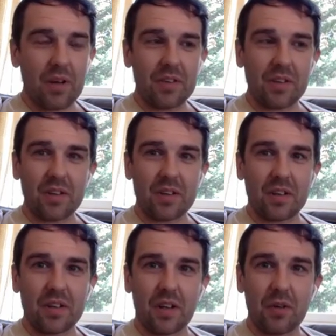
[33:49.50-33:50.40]
I think
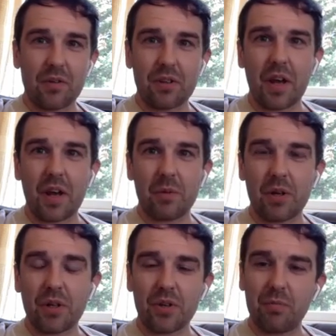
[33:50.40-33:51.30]
I, I, don't think
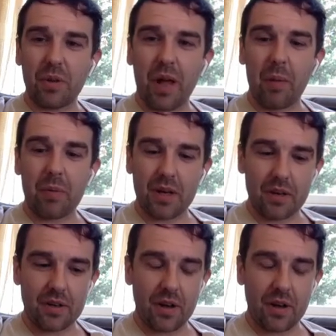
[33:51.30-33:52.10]
anybody could have put that better.